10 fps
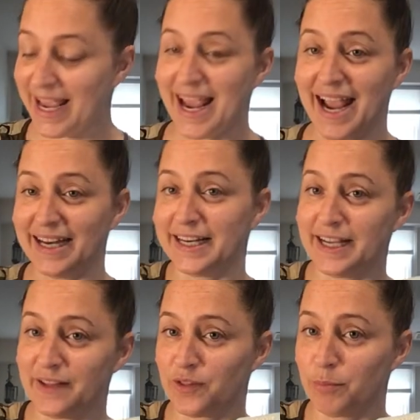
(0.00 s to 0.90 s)

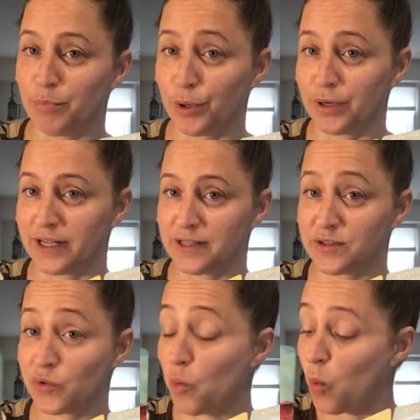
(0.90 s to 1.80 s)
ending the
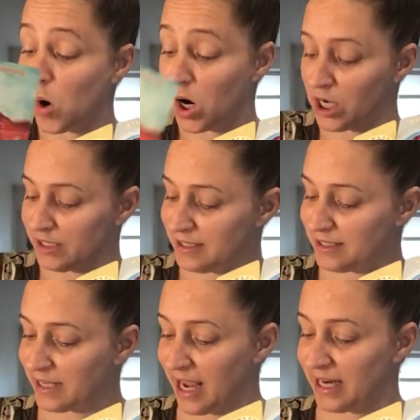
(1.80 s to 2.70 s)
burdens, the
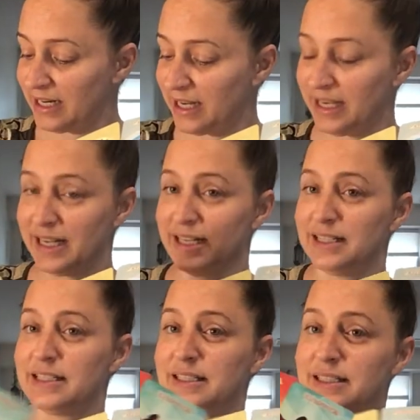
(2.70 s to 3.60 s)
wands,
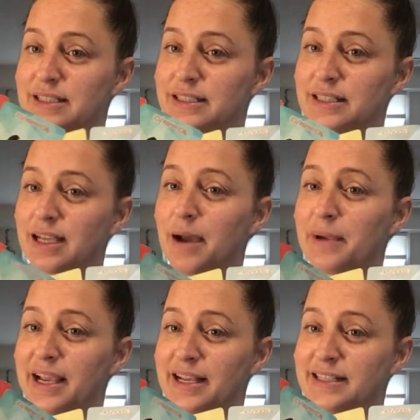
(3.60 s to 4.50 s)
and
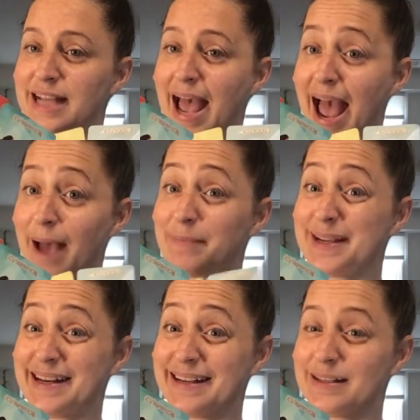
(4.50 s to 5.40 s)
coming into
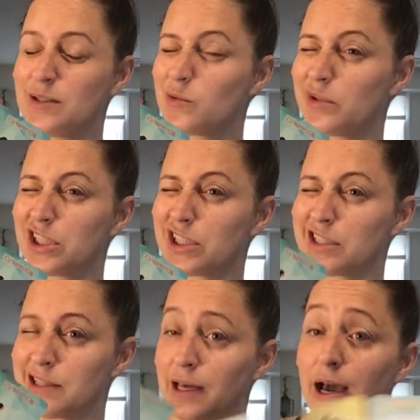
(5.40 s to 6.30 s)
happiness, which
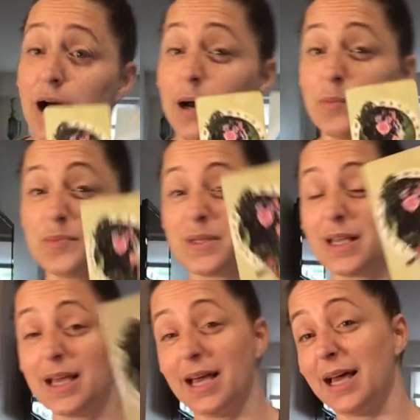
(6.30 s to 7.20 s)
is the cups.
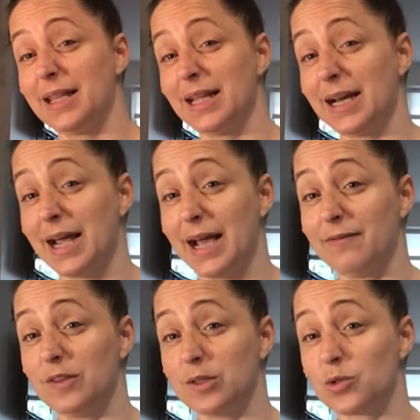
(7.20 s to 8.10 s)
And then I
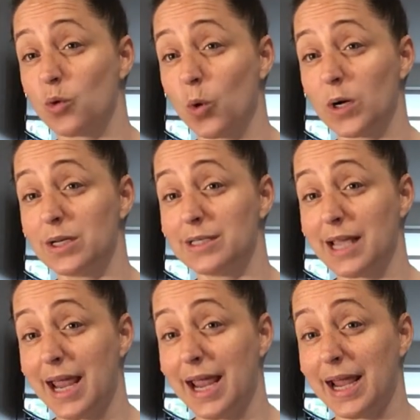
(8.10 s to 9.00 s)
have the swords
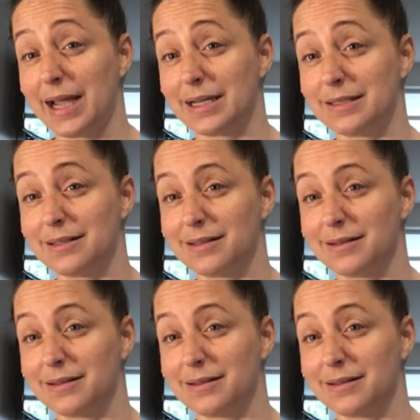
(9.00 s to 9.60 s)
and